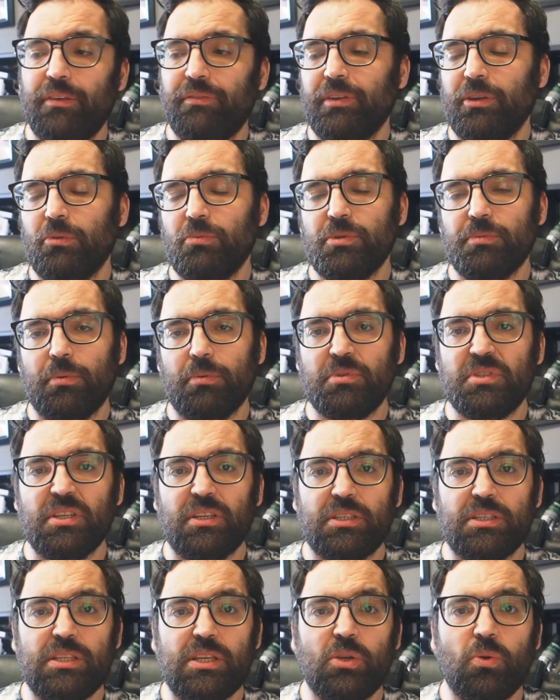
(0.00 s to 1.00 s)
I think it was about
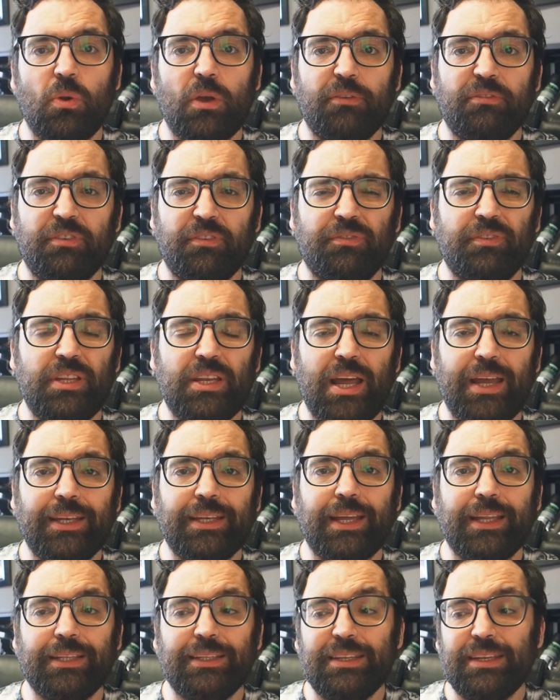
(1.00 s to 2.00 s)
60 quid,
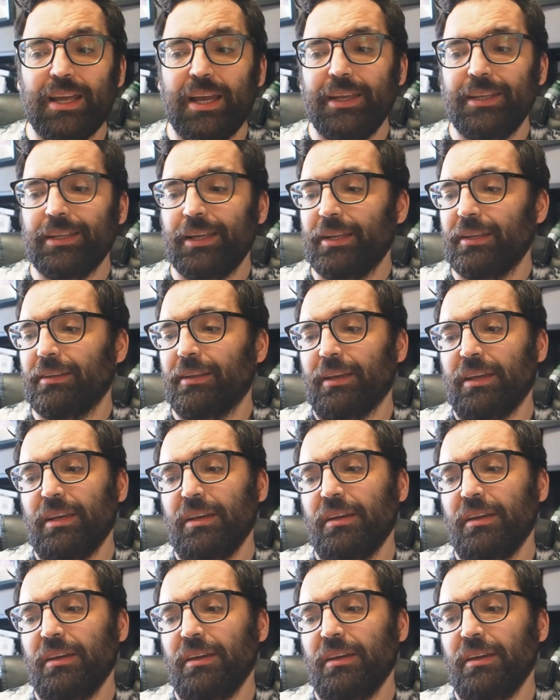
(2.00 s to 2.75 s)
59.99 and